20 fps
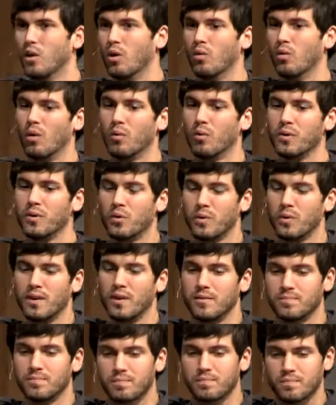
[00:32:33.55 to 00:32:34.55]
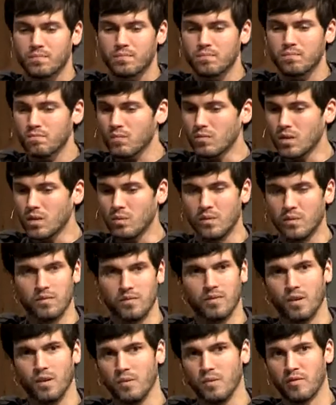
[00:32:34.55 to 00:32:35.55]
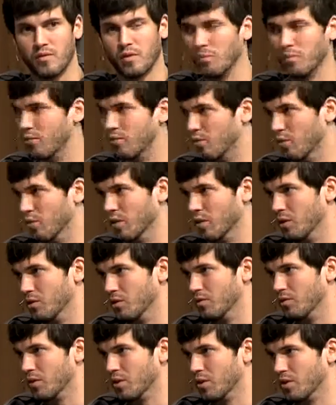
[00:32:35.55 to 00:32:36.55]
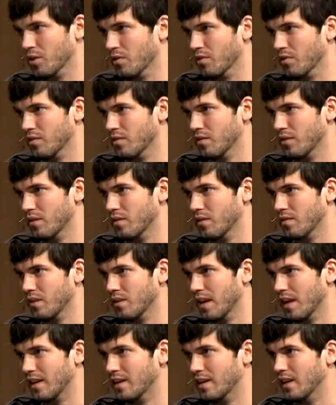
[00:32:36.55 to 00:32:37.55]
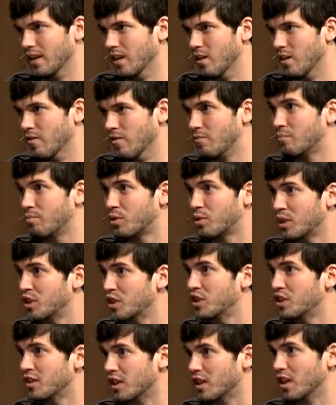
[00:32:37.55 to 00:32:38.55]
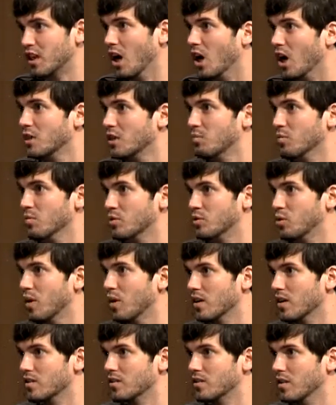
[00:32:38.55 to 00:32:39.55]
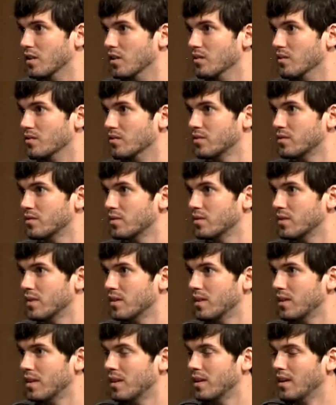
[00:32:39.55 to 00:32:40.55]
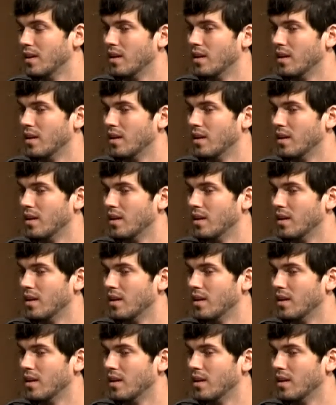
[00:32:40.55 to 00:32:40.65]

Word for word: Well, I wonder we we've uh, we've heard before, and you've heard the idea of preaching the gospel to ourselves. Mm-hmm.